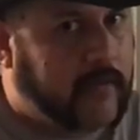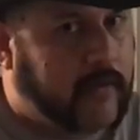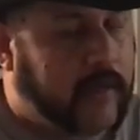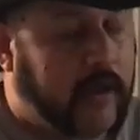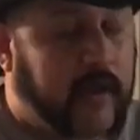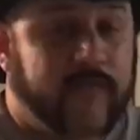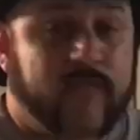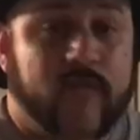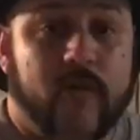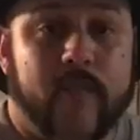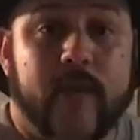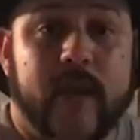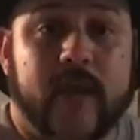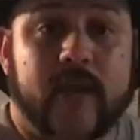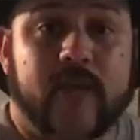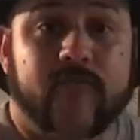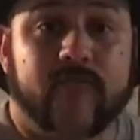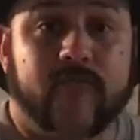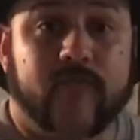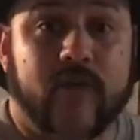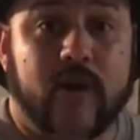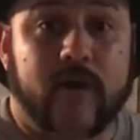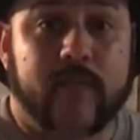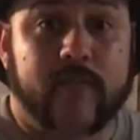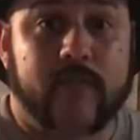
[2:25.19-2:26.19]
And if you're making
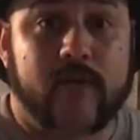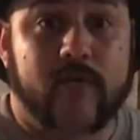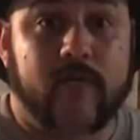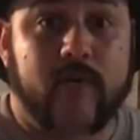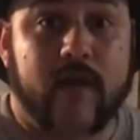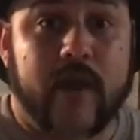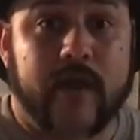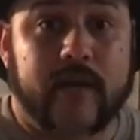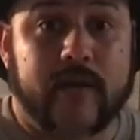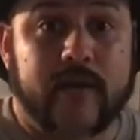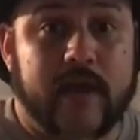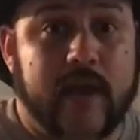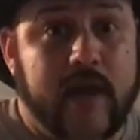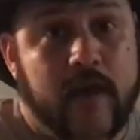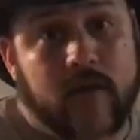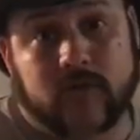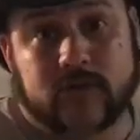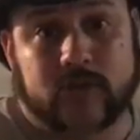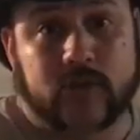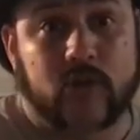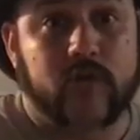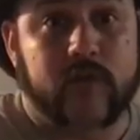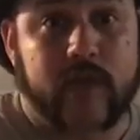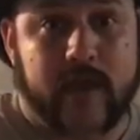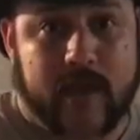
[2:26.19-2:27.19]
fun of me right now,
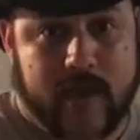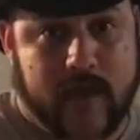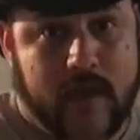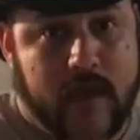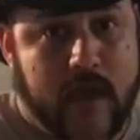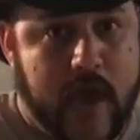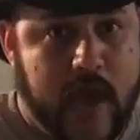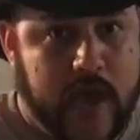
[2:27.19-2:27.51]
it's okay.